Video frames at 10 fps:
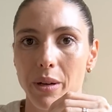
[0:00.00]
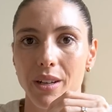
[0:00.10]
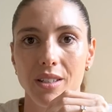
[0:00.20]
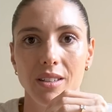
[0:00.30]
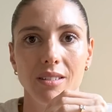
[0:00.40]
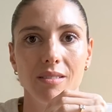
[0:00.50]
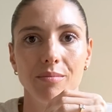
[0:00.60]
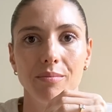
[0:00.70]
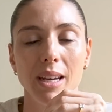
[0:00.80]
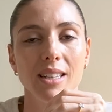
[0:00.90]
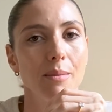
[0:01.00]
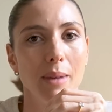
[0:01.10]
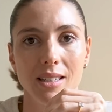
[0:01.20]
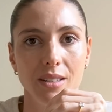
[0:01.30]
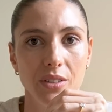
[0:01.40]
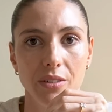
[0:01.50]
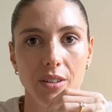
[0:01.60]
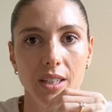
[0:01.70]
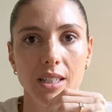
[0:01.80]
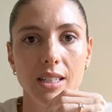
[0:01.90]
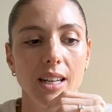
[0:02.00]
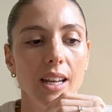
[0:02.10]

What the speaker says: person makes a massive difference.